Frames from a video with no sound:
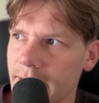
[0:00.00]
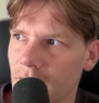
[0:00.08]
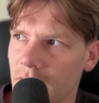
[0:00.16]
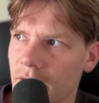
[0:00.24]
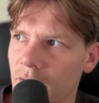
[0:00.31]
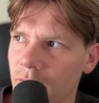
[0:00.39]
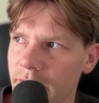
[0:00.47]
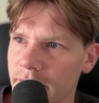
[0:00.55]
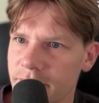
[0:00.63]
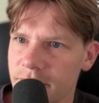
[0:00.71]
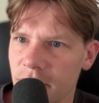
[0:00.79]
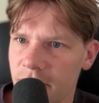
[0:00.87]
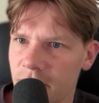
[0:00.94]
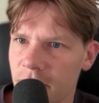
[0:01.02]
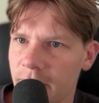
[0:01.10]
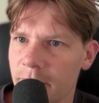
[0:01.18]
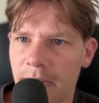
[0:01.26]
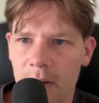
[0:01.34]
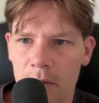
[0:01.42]
a lot of creative stuff with
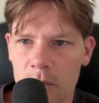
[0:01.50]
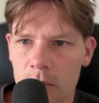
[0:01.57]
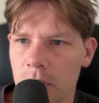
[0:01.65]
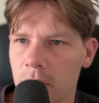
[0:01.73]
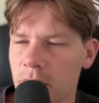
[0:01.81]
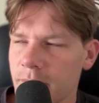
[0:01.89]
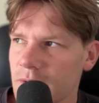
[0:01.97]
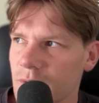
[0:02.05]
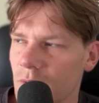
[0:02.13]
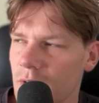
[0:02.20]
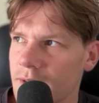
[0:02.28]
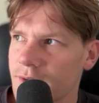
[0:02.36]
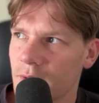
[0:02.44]
like power work on the belt squat.